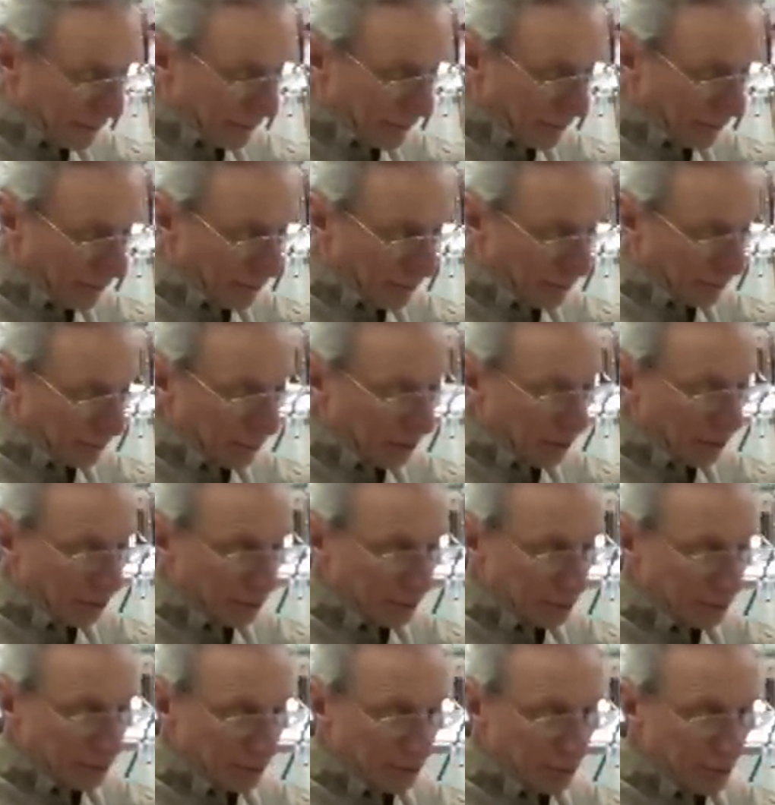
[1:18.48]
are
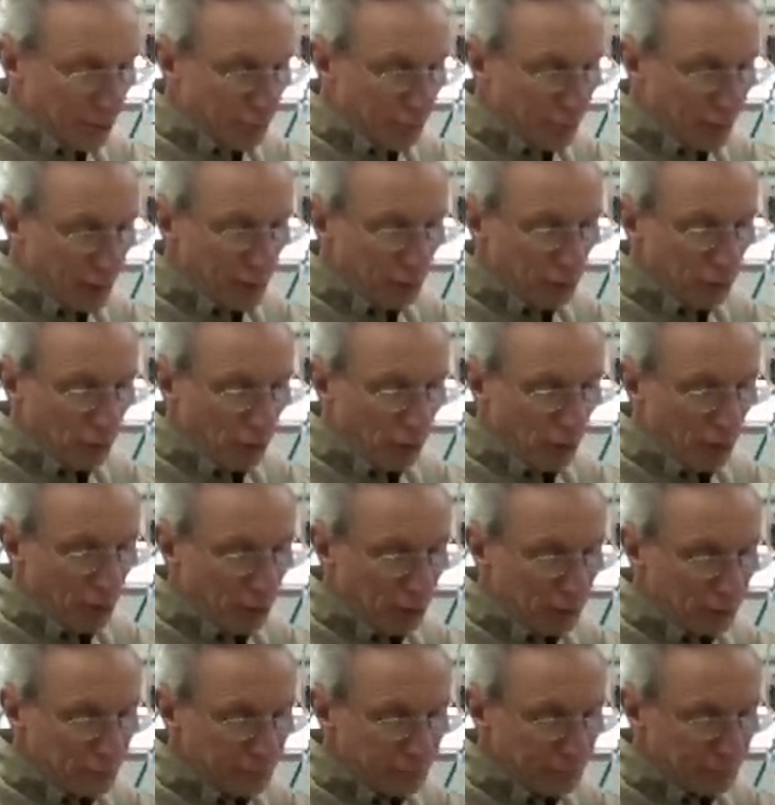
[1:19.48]
130 feet
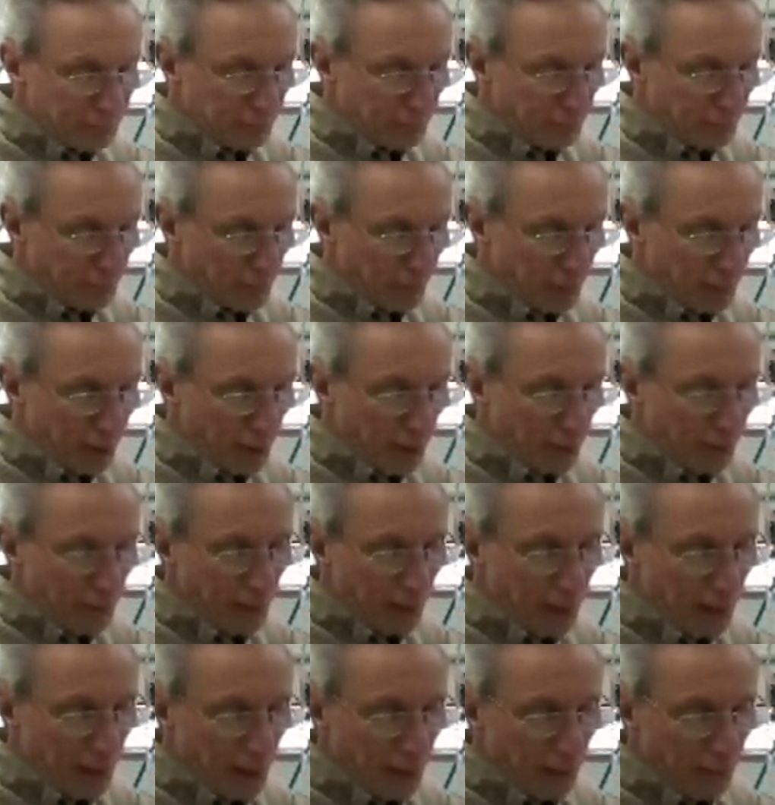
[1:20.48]
long, and
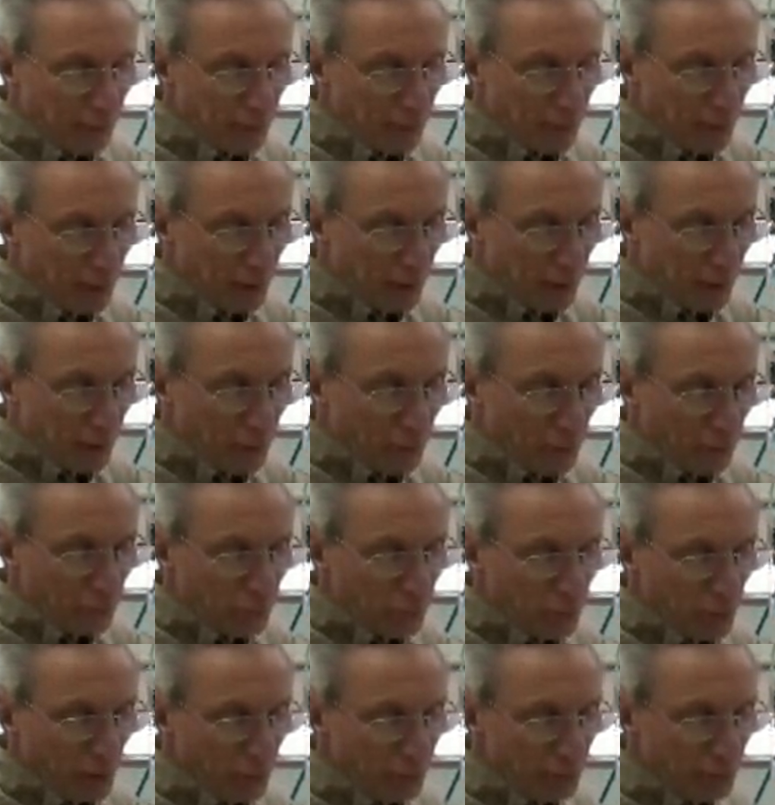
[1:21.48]
they have
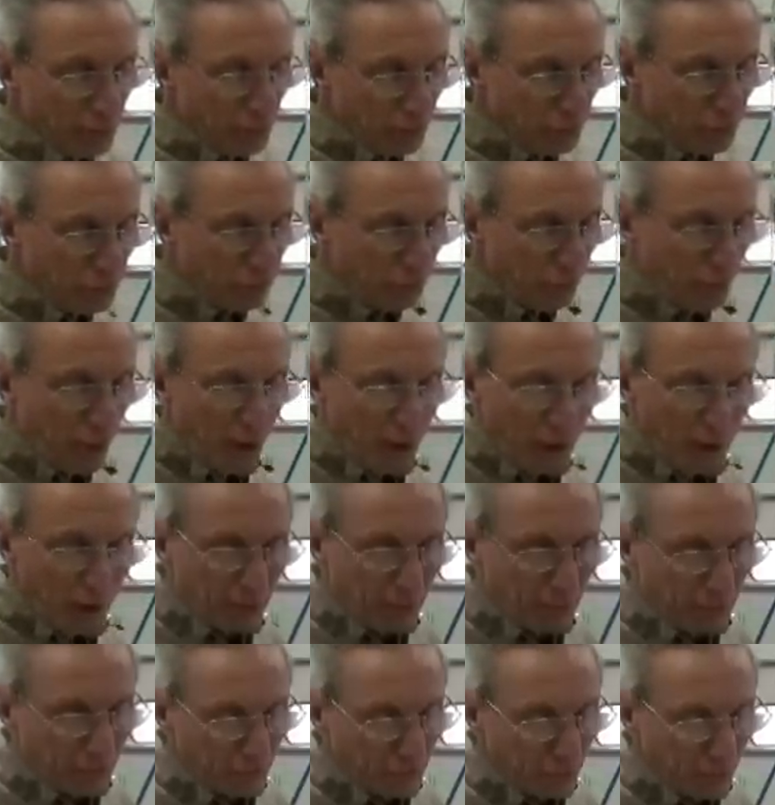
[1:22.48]
7
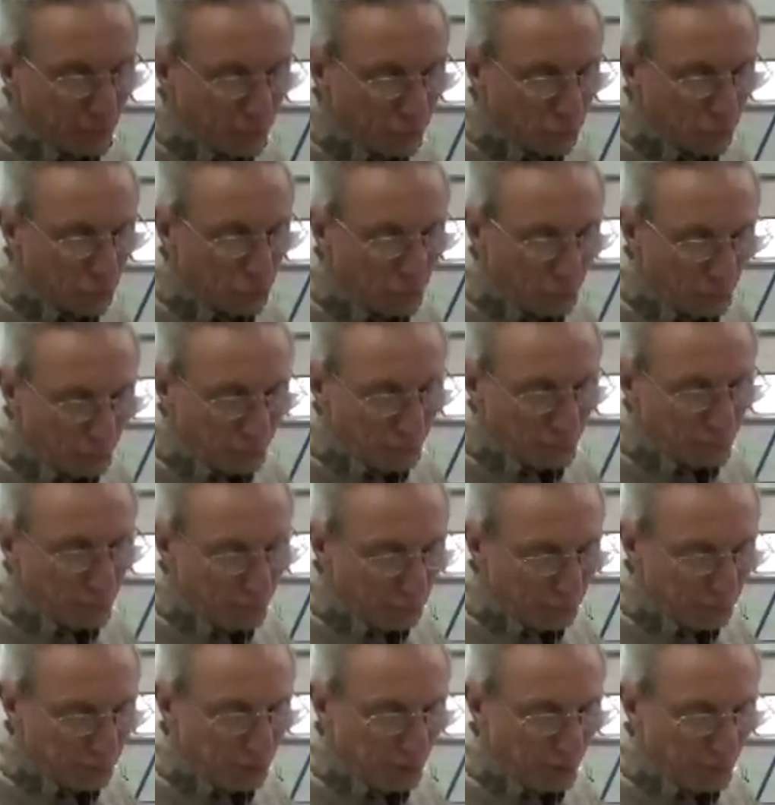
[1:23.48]
strands
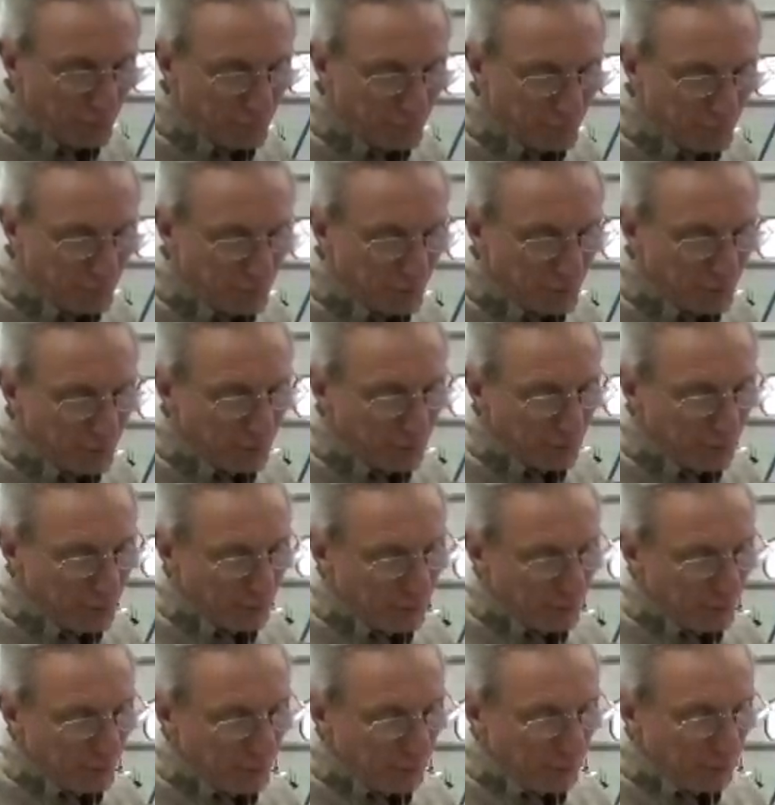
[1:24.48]
twisted together,
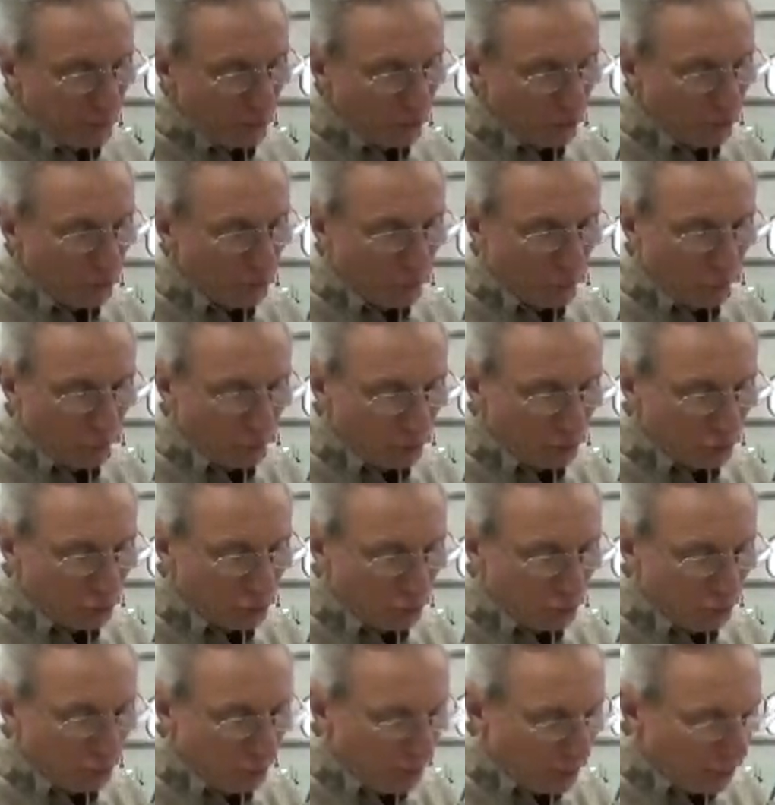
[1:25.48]

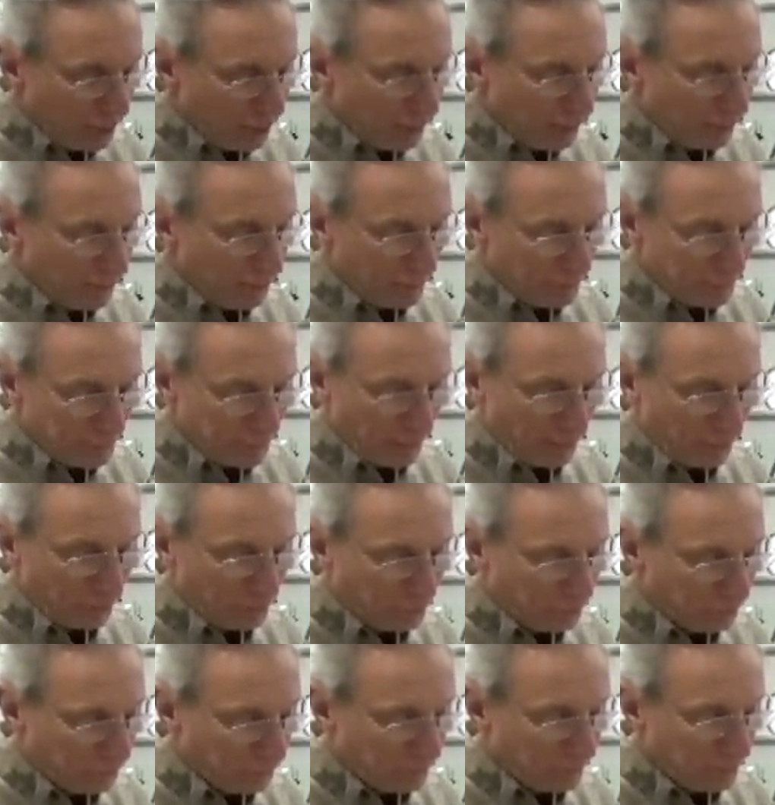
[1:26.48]
0.42
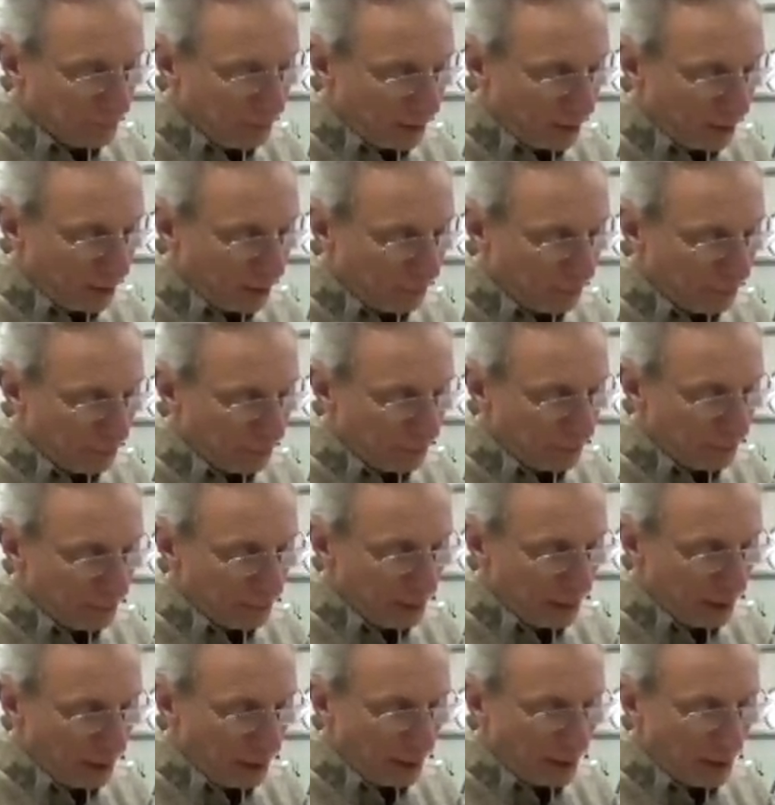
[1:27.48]
thousandths in diameter,
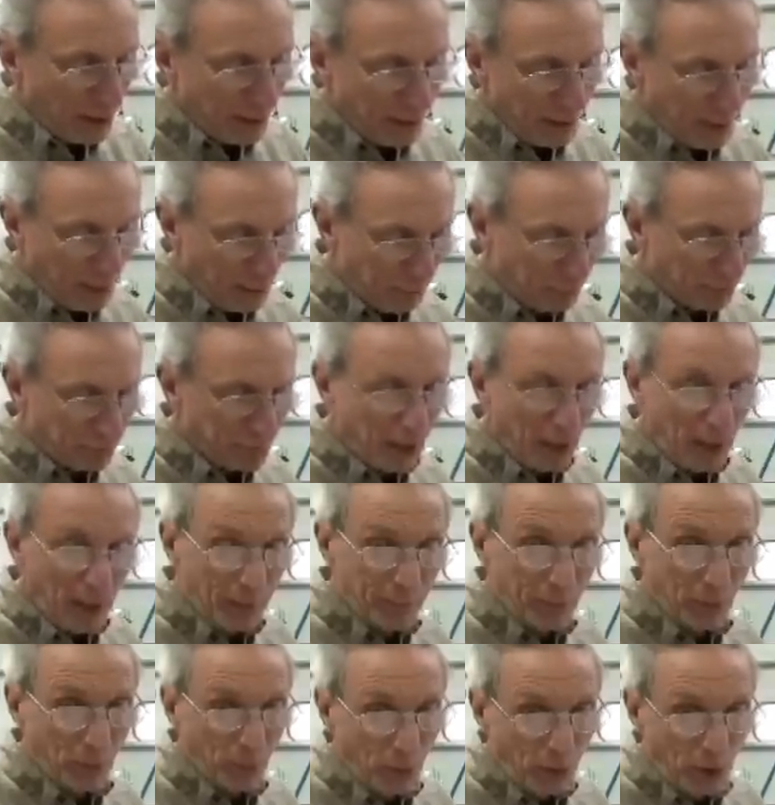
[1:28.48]
enameled
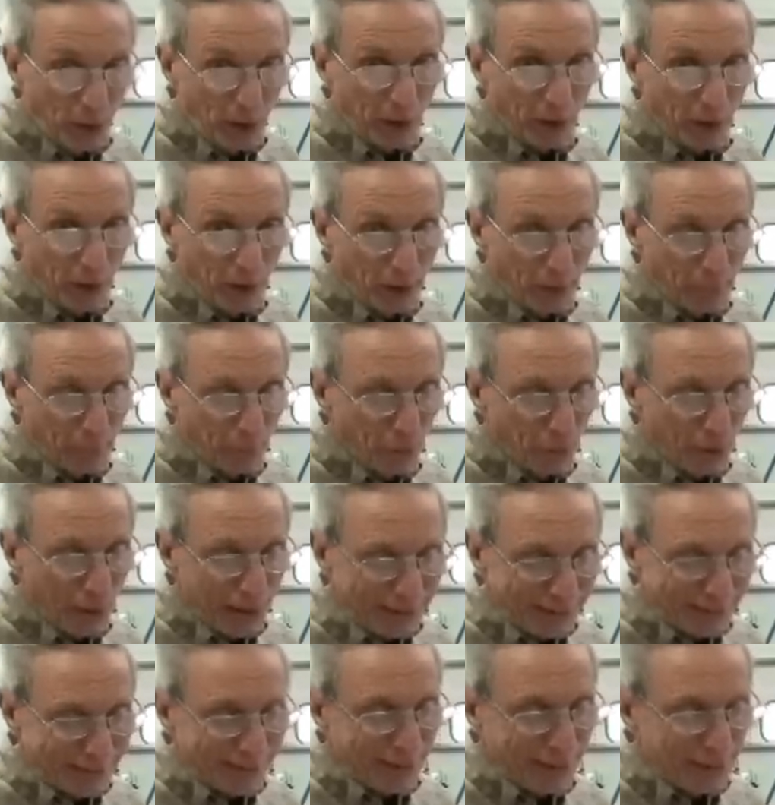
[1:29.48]
copper wire, number
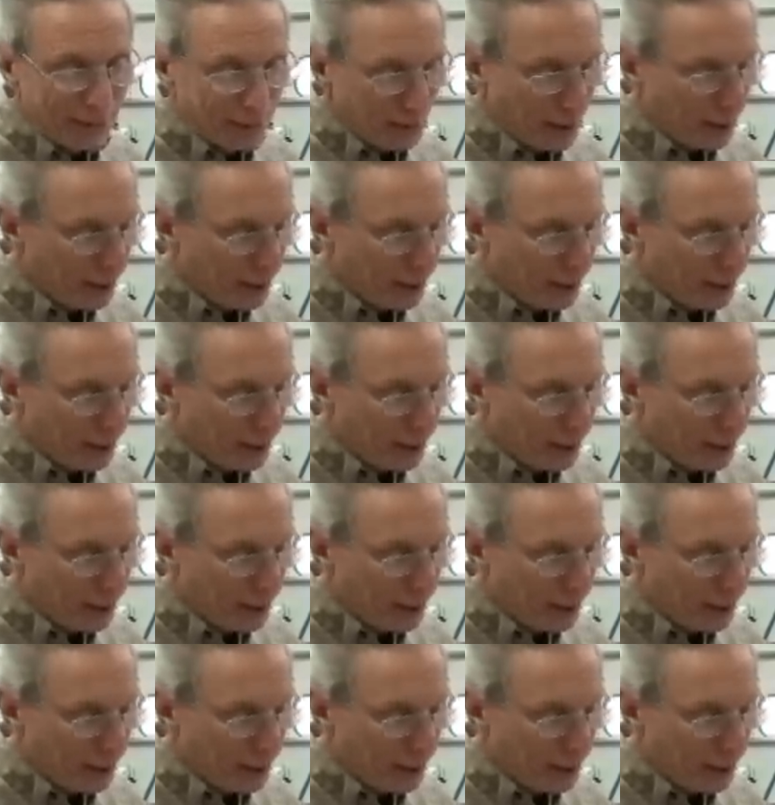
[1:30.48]
18